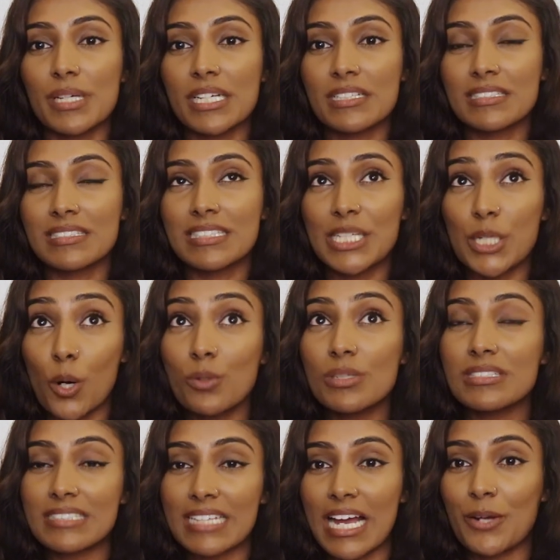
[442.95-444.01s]
because the
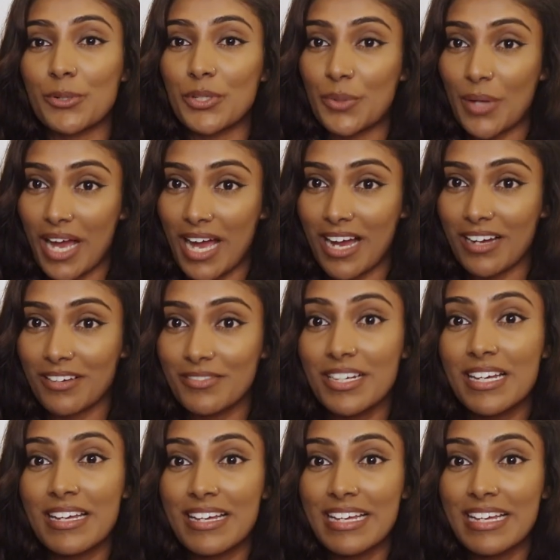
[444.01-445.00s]
oldest account you have